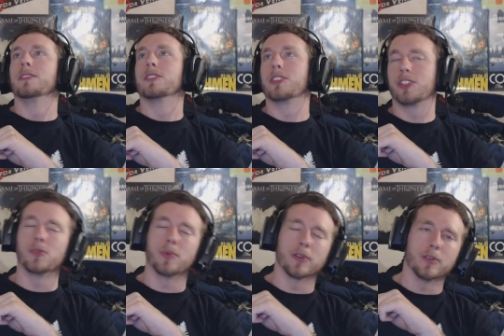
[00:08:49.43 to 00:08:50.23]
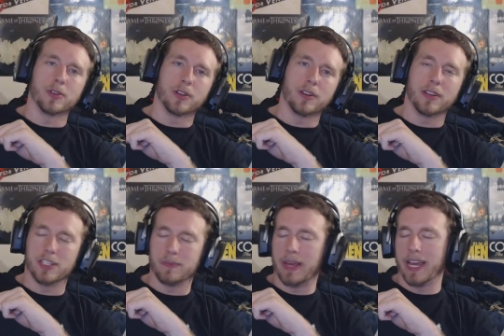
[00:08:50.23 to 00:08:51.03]
Super uber nerd.
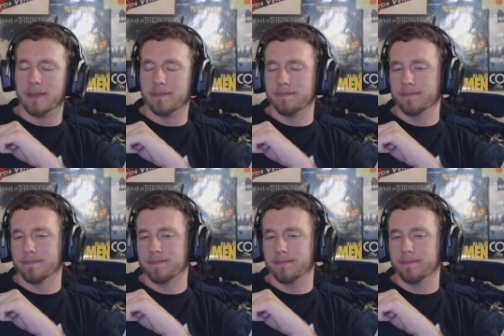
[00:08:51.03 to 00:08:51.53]
It's bad.